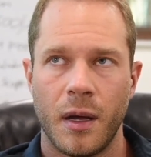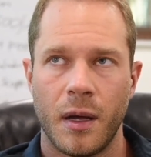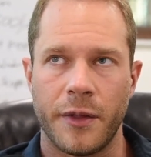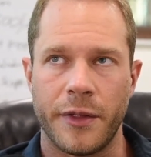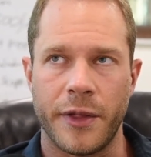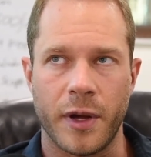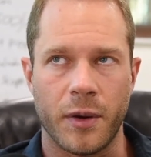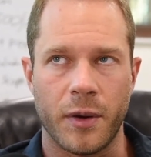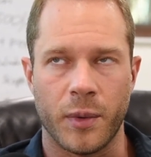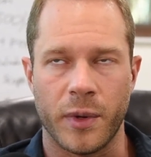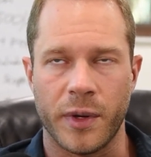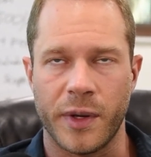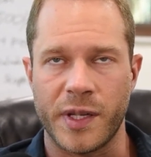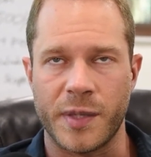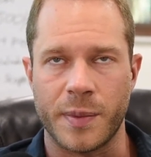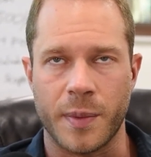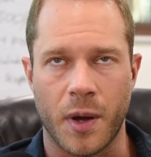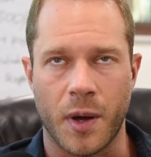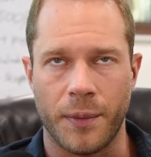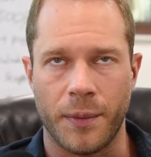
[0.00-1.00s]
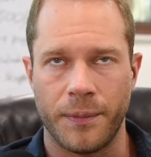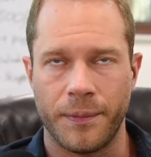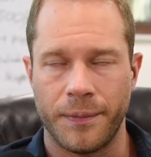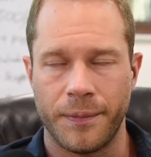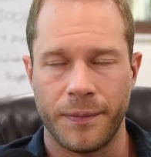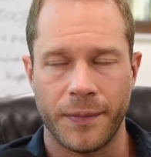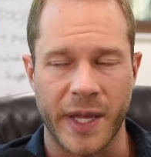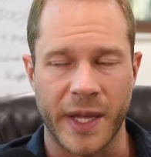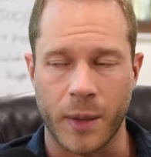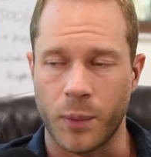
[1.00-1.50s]
they're really small
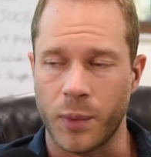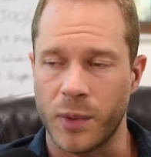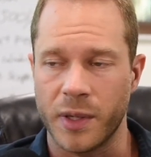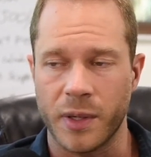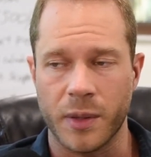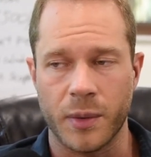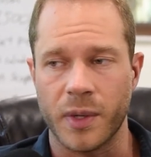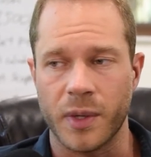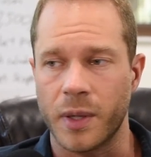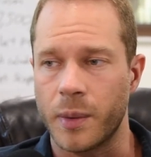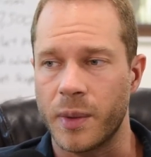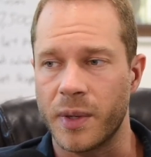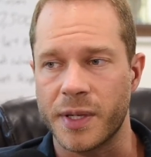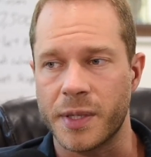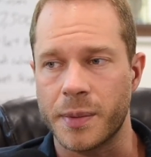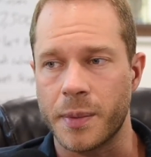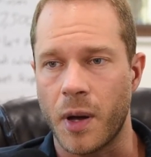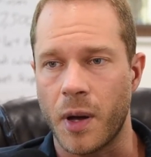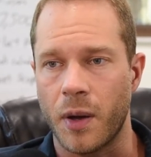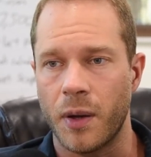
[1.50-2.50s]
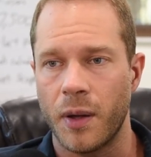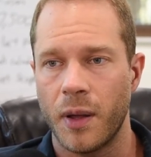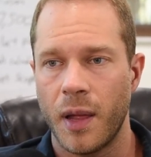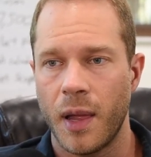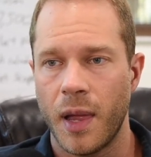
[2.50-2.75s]
like really really really small